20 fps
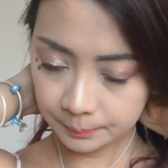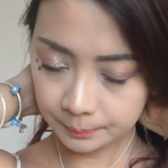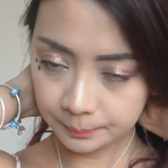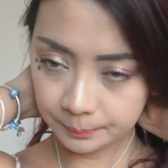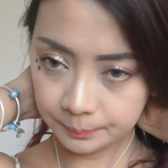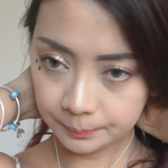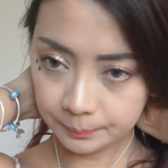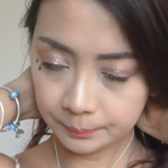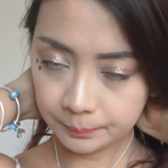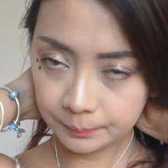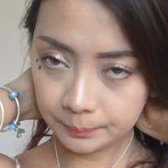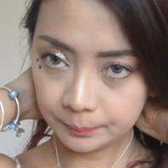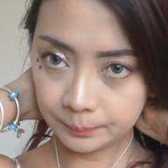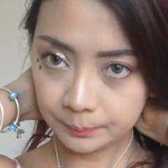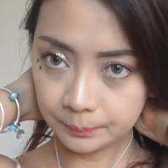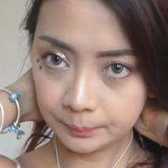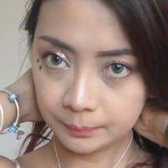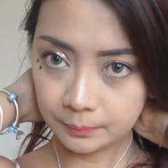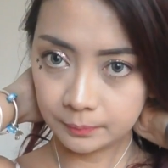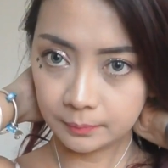
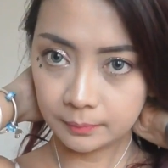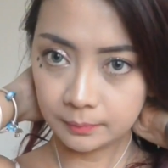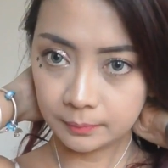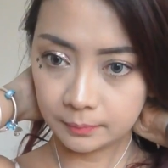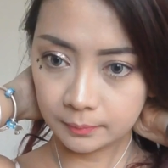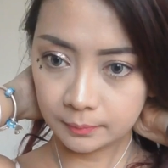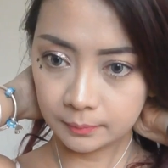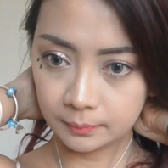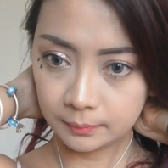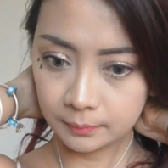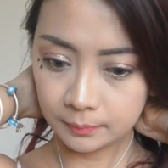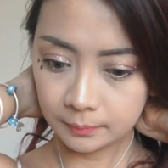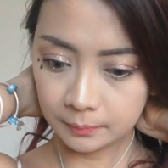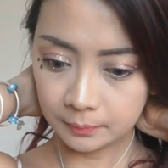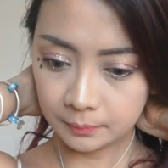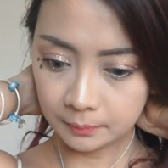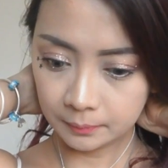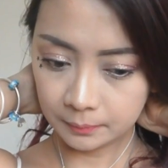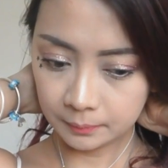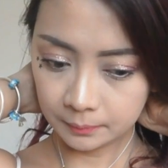
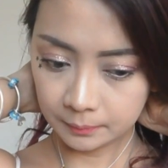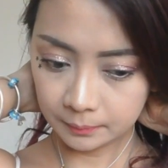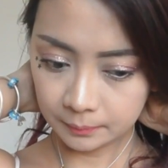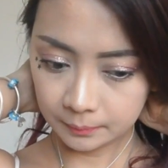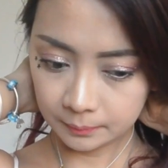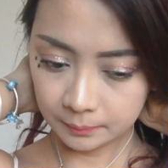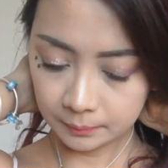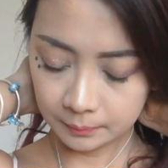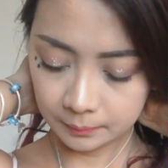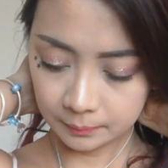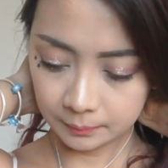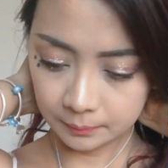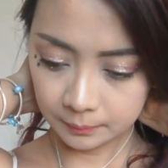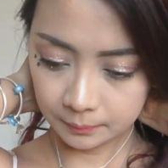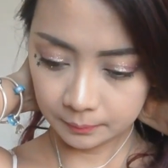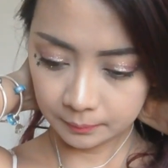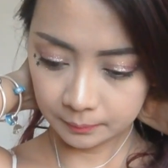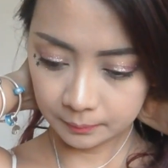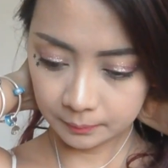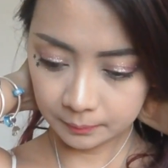
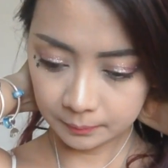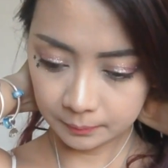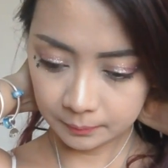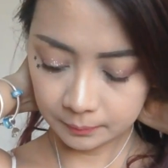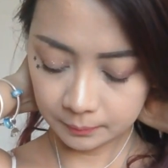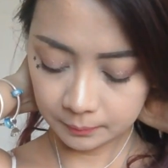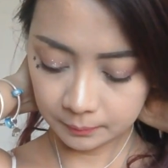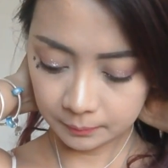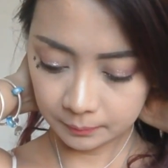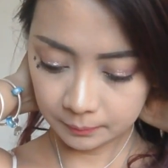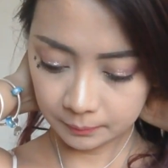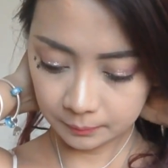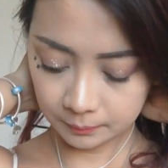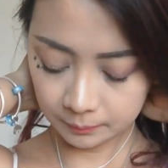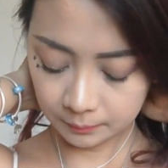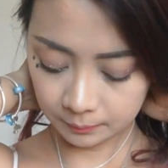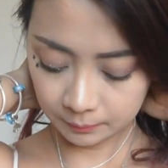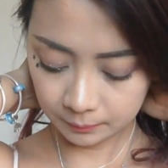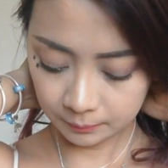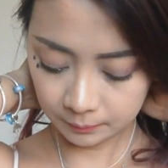
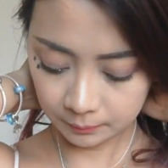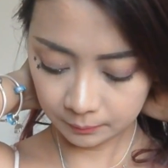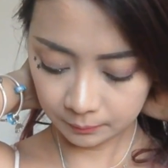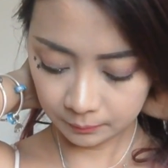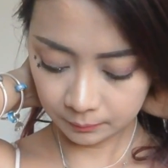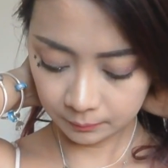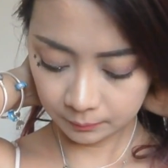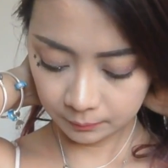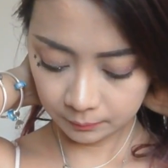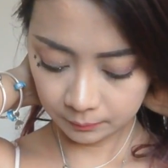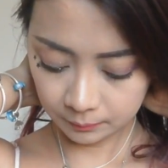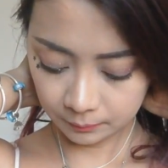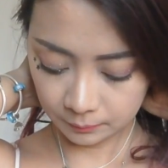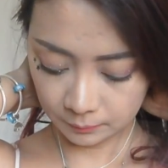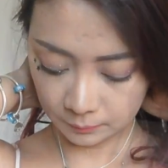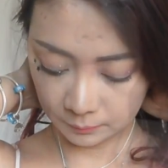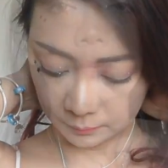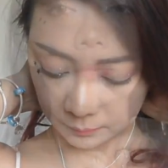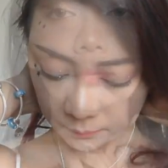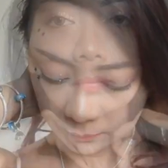
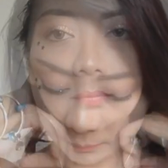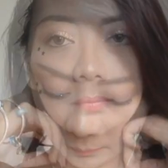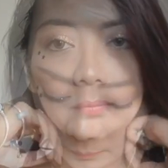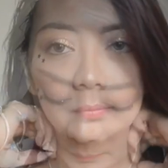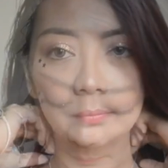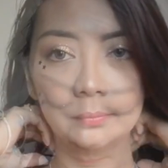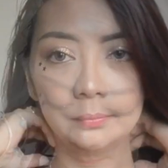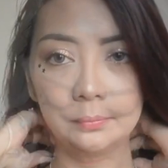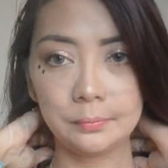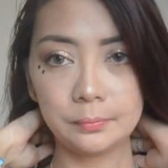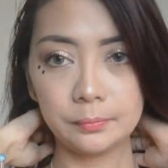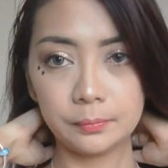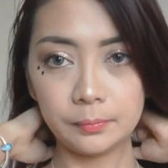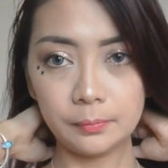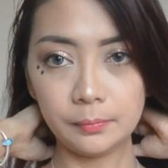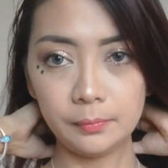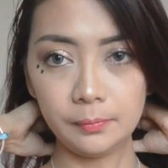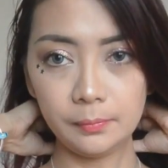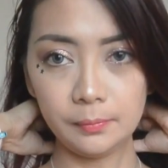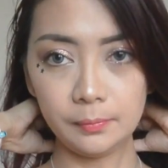
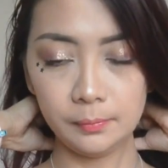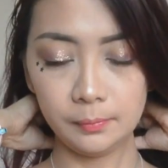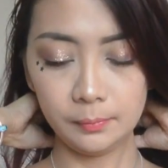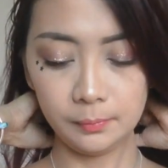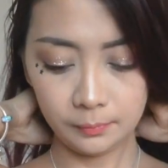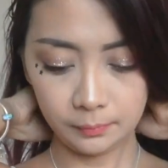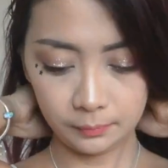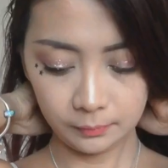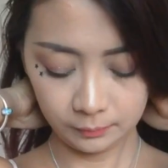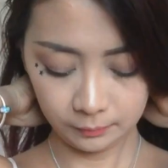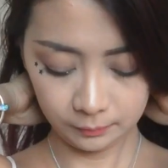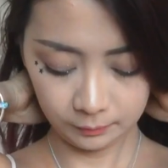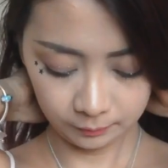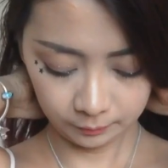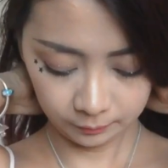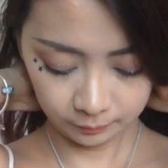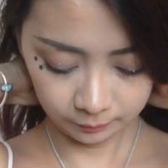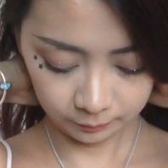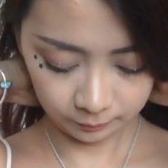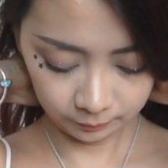
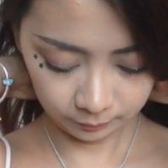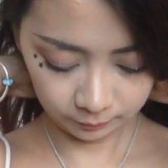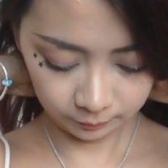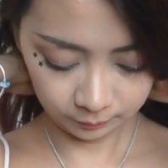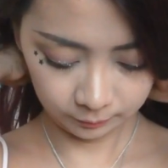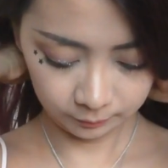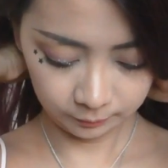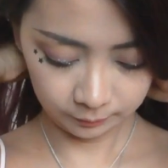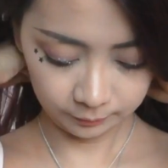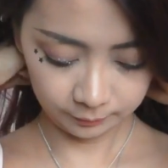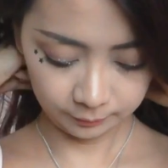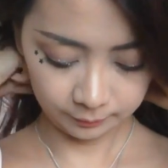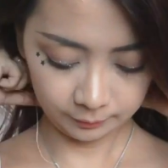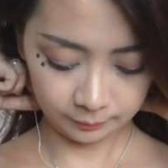(silence)